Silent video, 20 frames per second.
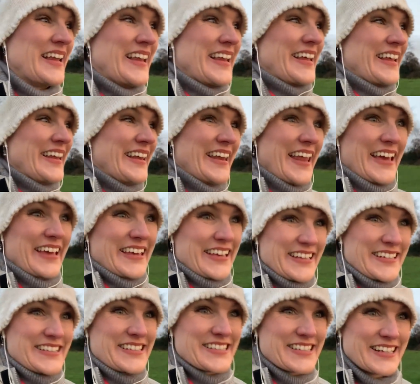
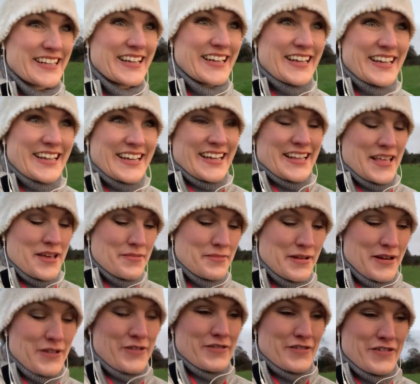Leggings in the
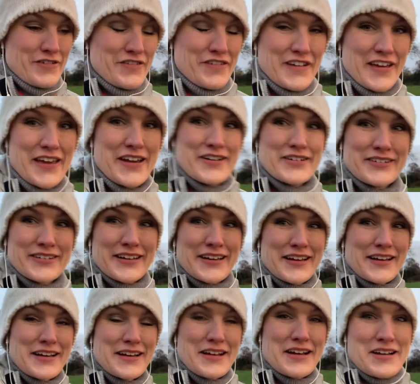middle of a field
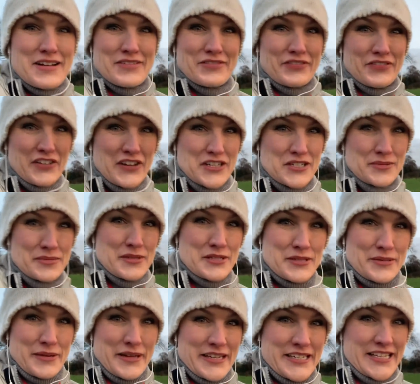and fish my
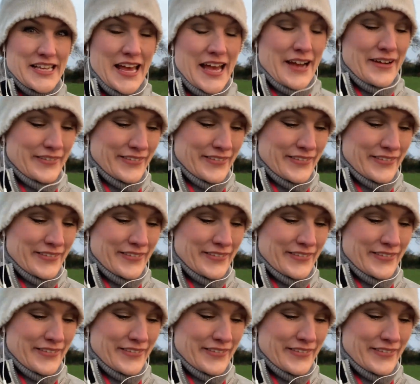sweet out.